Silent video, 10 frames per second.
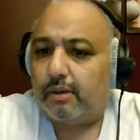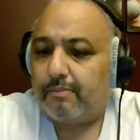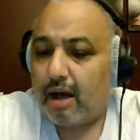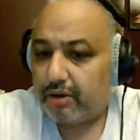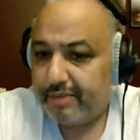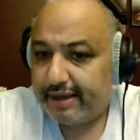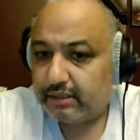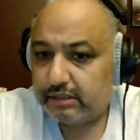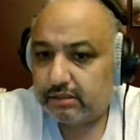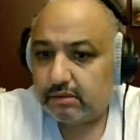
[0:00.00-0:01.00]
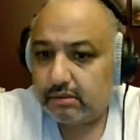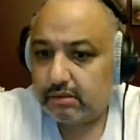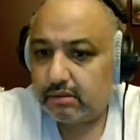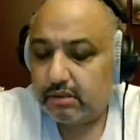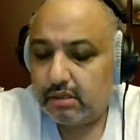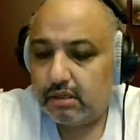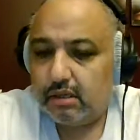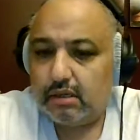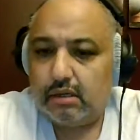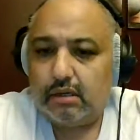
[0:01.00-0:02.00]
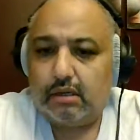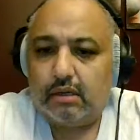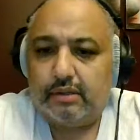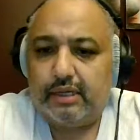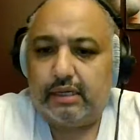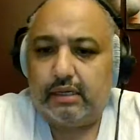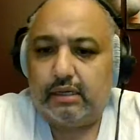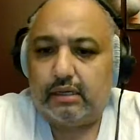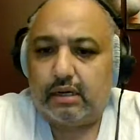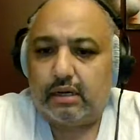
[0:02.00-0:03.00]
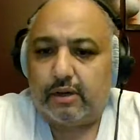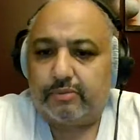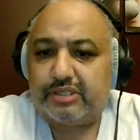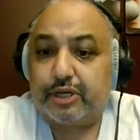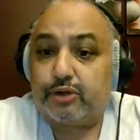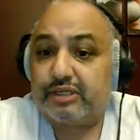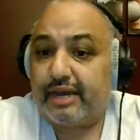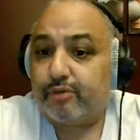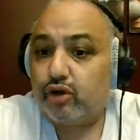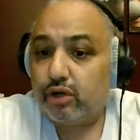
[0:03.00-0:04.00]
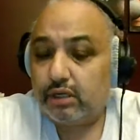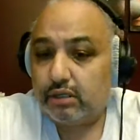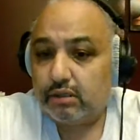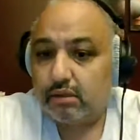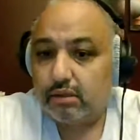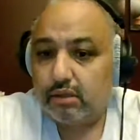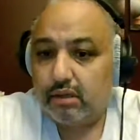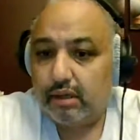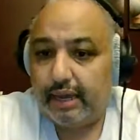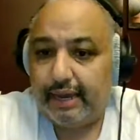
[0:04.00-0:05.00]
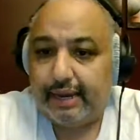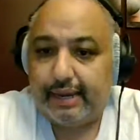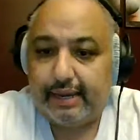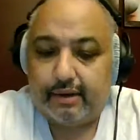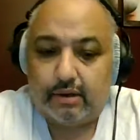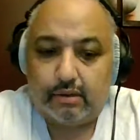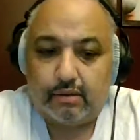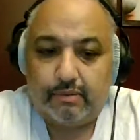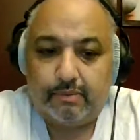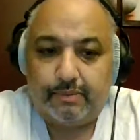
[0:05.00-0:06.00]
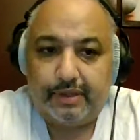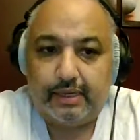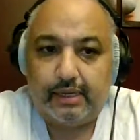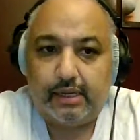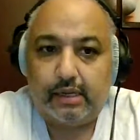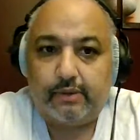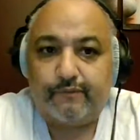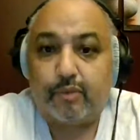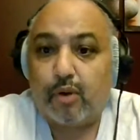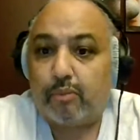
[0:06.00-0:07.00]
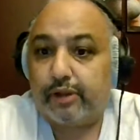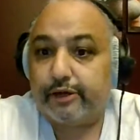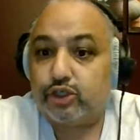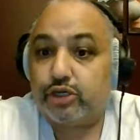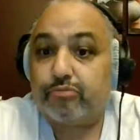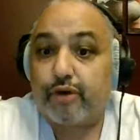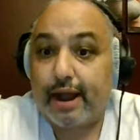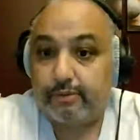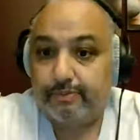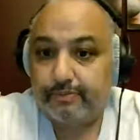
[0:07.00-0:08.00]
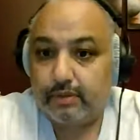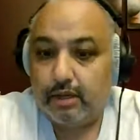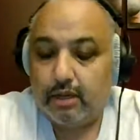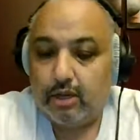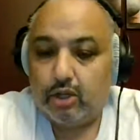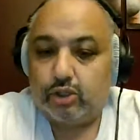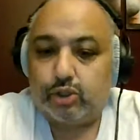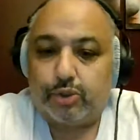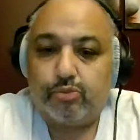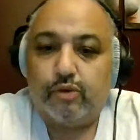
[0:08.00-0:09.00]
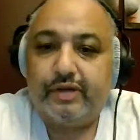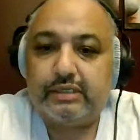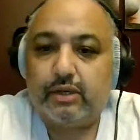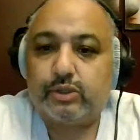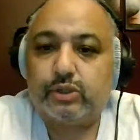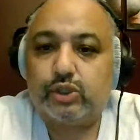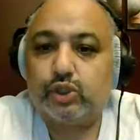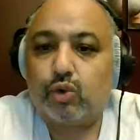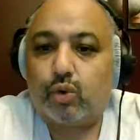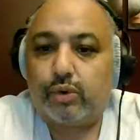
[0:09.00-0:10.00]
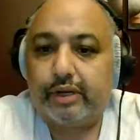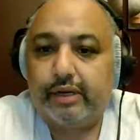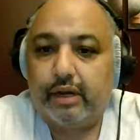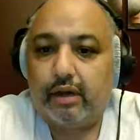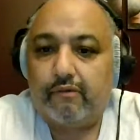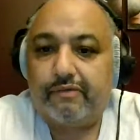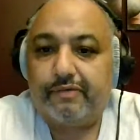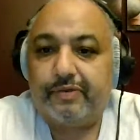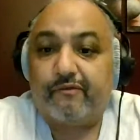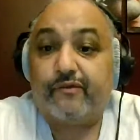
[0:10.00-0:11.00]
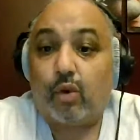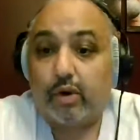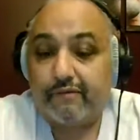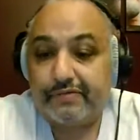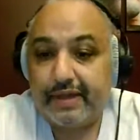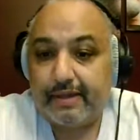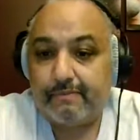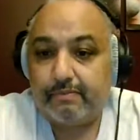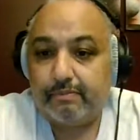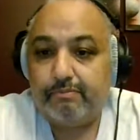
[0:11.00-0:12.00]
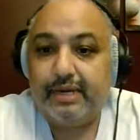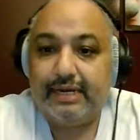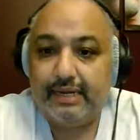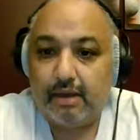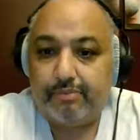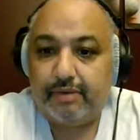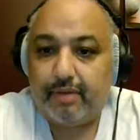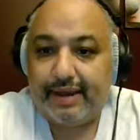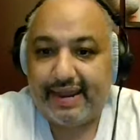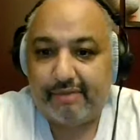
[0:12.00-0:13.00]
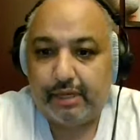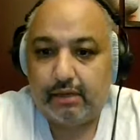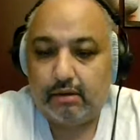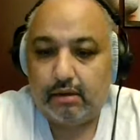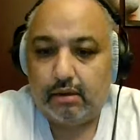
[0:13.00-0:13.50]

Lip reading: Malcolm X, the singer Sam Cooke, and the football player Jim Brown. So the movie tells the story of the four of them meeting up in Miami